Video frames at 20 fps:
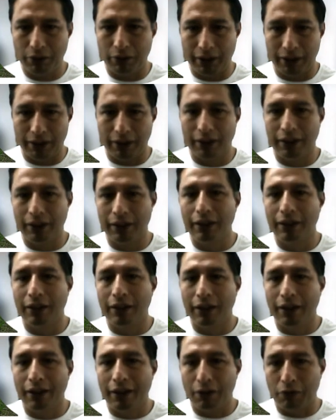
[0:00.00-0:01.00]
While in the
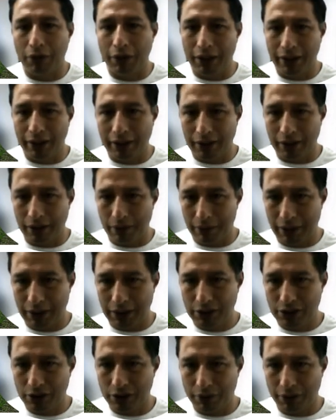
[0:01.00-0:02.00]
image of the right,
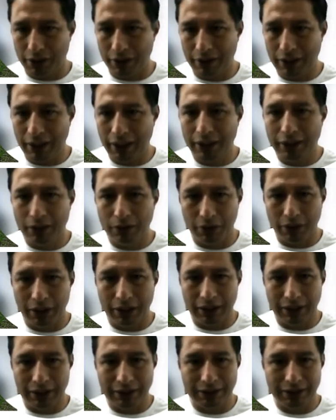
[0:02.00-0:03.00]
we can see the
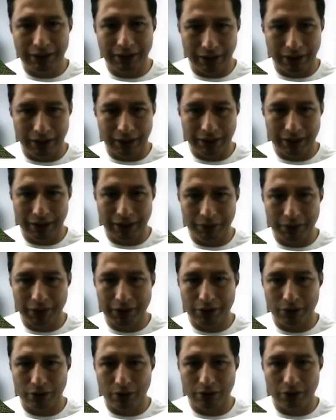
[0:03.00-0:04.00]
same structure
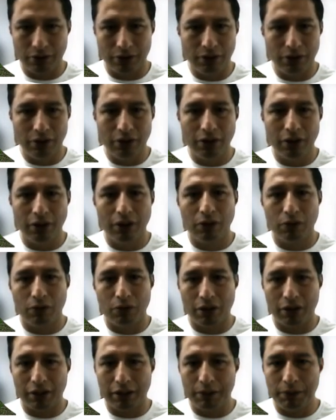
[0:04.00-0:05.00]
working
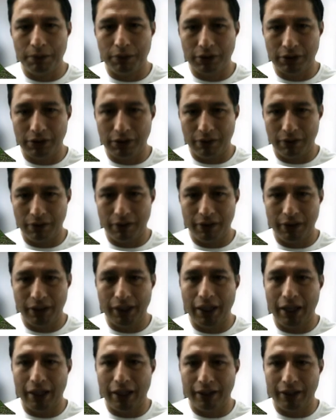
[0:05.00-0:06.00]
possibly at the angle
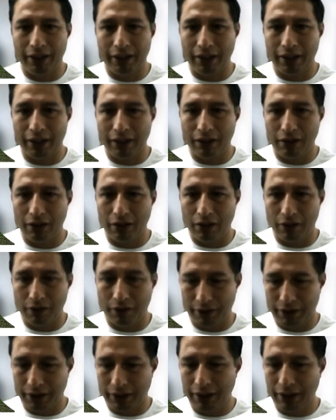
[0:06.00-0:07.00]
of in the
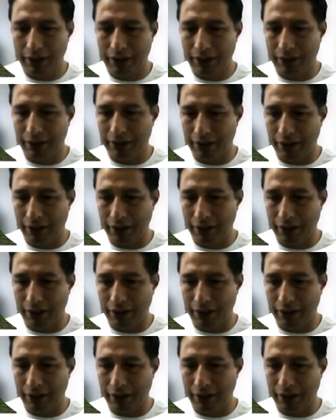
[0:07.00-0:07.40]
afternoon.